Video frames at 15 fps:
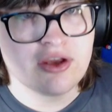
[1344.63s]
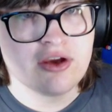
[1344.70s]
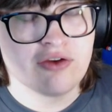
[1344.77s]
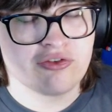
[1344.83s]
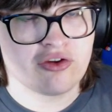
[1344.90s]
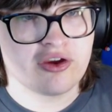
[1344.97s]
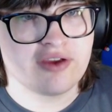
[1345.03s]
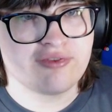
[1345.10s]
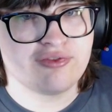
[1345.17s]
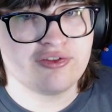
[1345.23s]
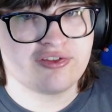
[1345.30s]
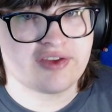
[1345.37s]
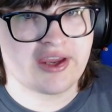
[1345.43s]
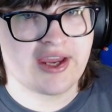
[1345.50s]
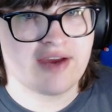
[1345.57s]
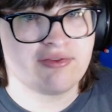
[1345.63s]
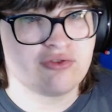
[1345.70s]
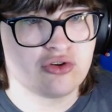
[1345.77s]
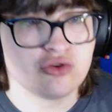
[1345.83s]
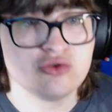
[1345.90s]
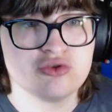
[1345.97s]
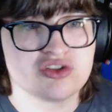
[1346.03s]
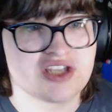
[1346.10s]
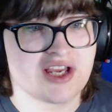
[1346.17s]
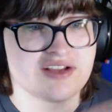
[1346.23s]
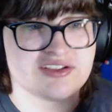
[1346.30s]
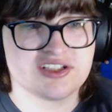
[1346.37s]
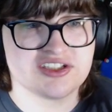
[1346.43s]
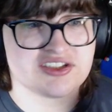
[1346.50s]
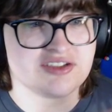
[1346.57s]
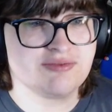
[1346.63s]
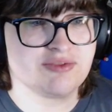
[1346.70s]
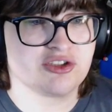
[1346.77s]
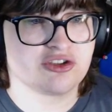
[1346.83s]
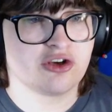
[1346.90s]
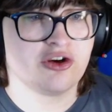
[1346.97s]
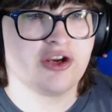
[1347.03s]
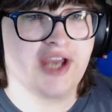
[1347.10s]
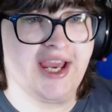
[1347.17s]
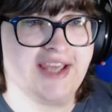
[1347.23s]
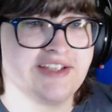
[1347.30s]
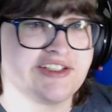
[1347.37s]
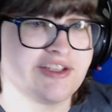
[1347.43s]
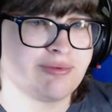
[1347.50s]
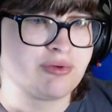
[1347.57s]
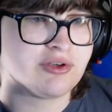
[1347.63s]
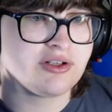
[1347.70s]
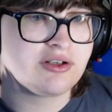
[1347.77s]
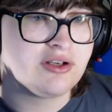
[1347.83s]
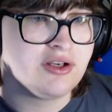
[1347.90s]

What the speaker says: So if you say have two sound systems, so a separate